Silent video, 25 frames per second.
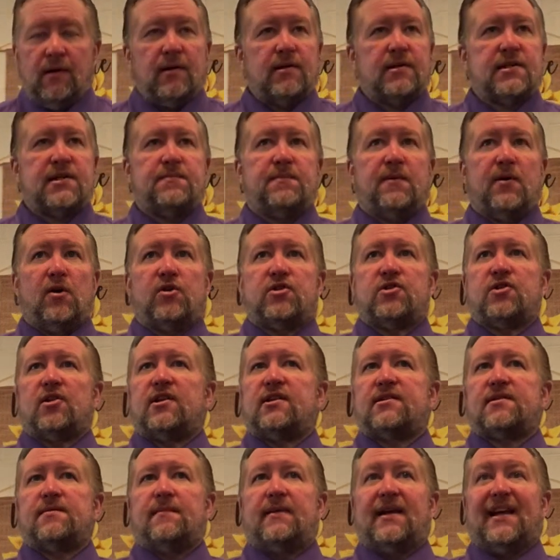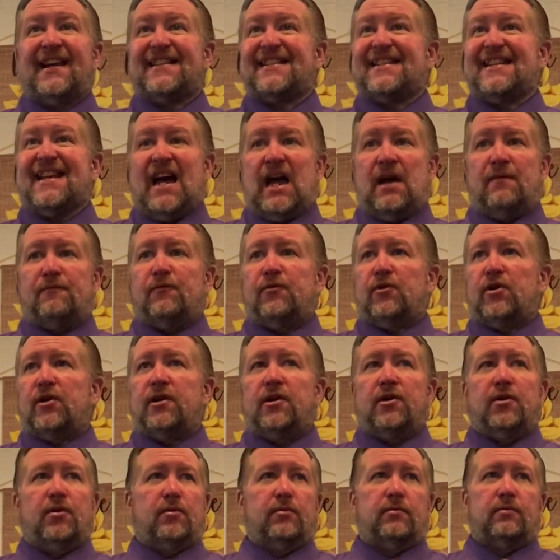spiritualism is not for
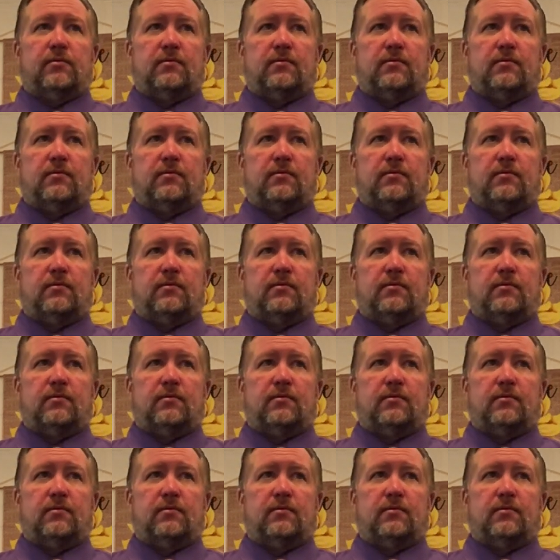you.